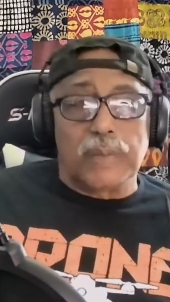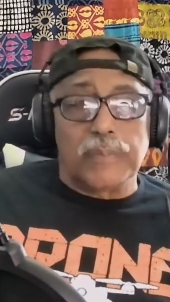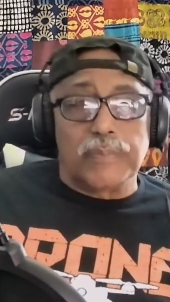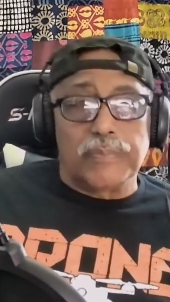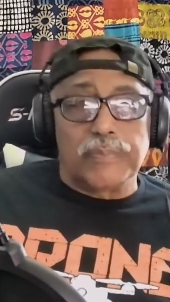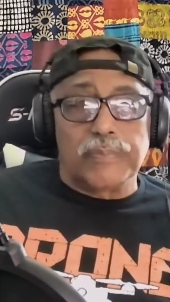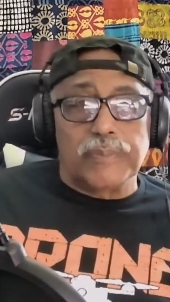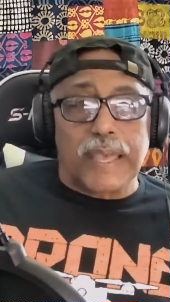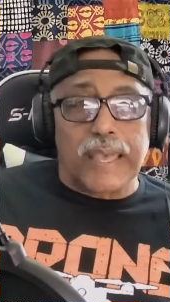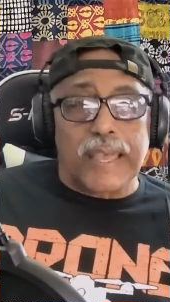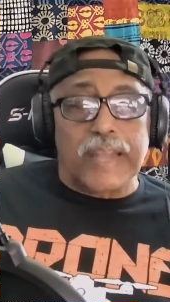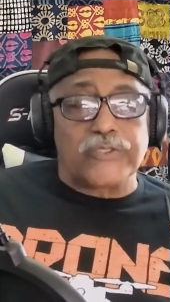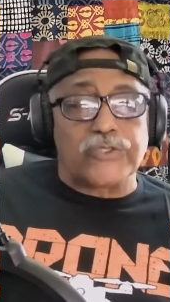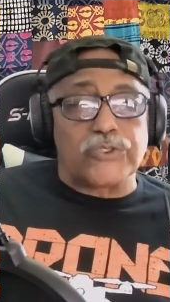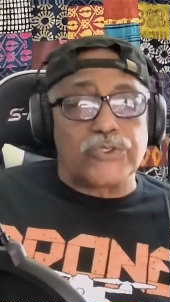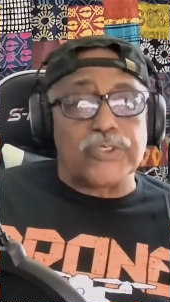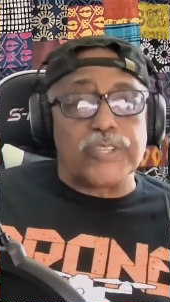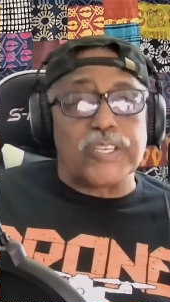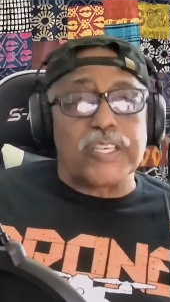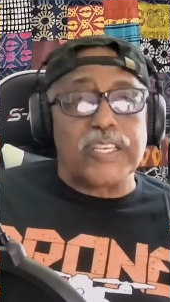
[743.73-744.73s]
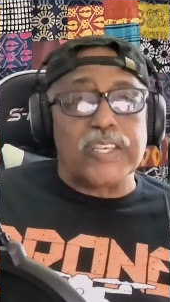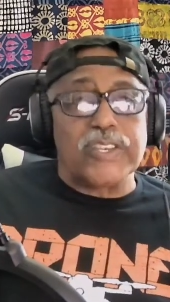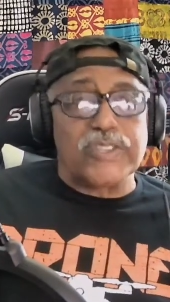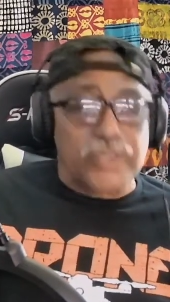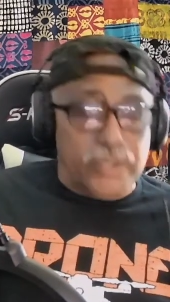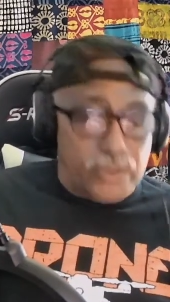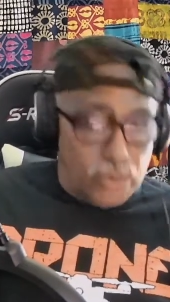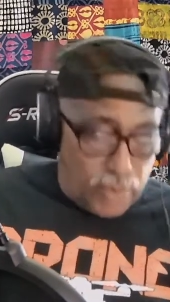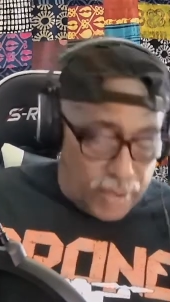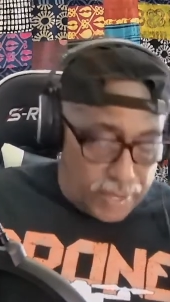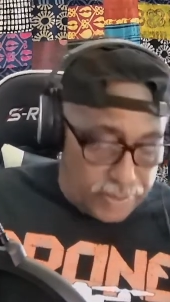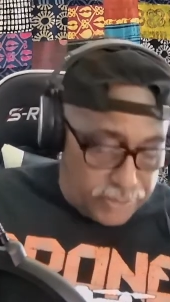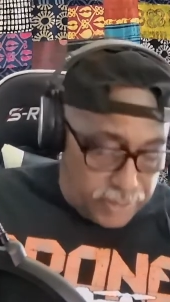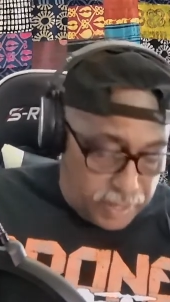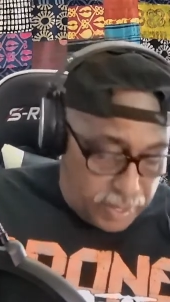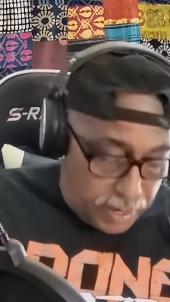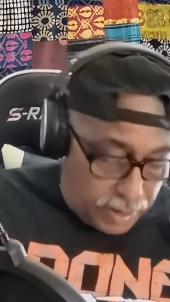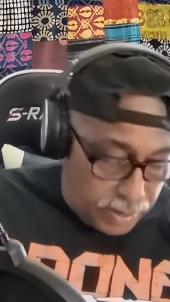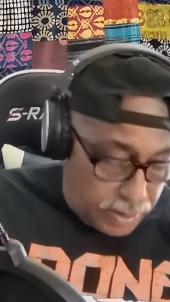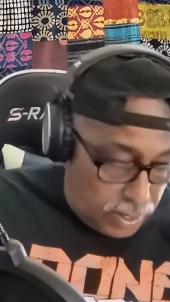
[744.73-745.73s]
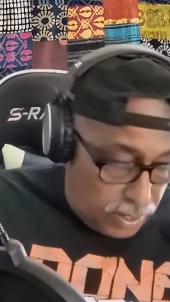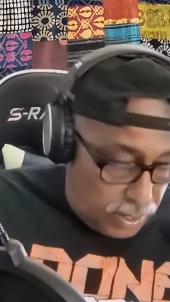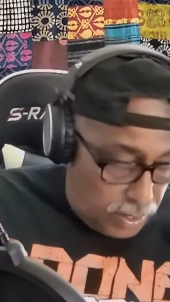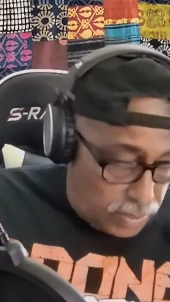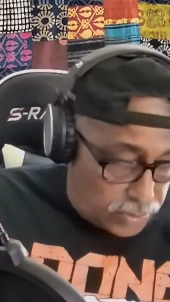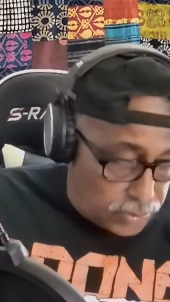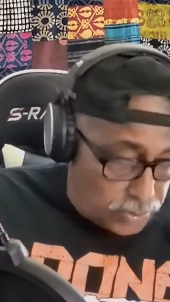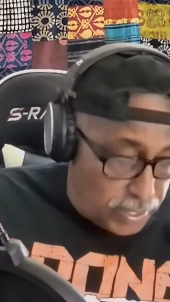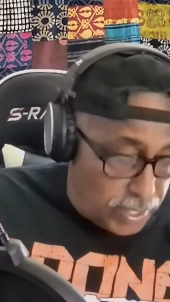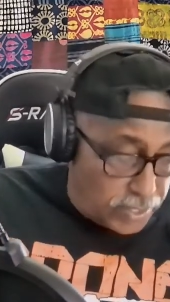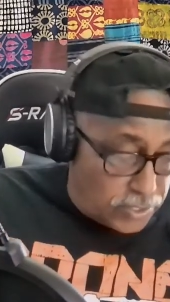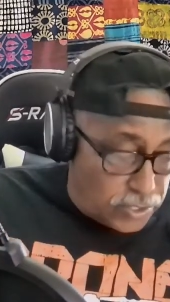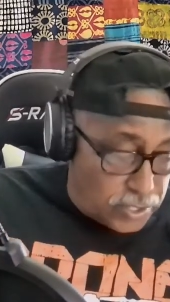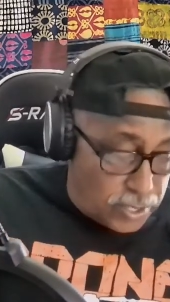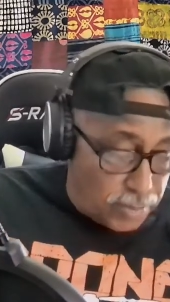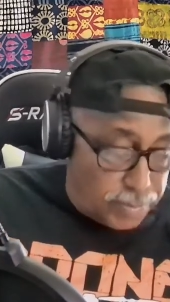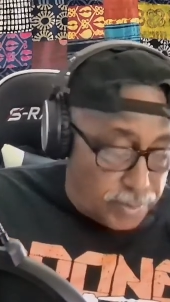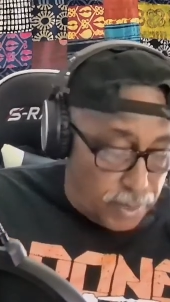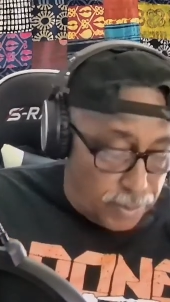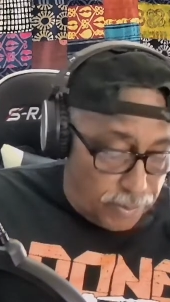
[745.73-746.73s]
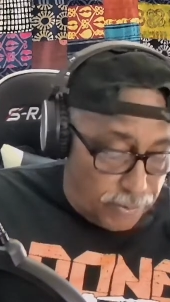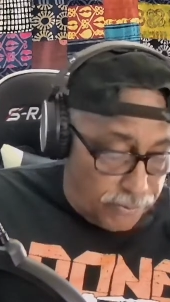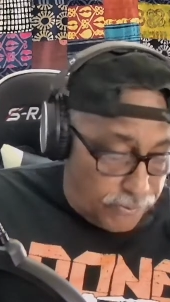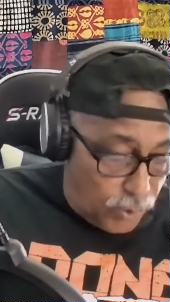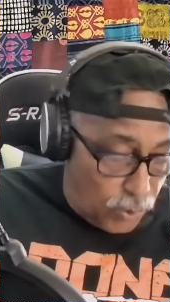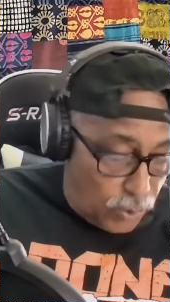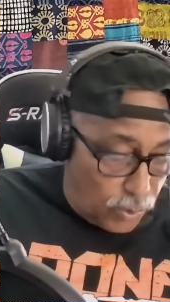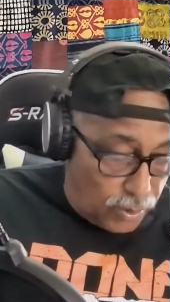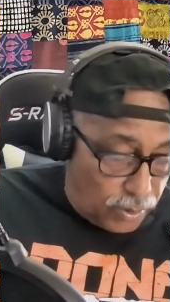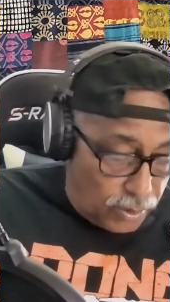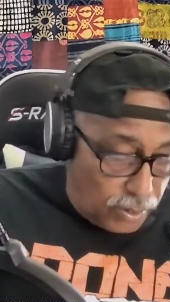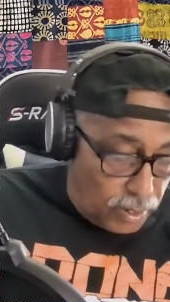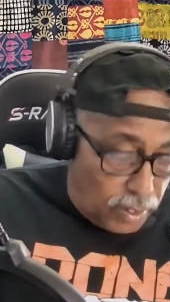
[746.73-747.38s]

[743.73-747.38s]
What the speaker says: answers easy right there. So that's tip number 4.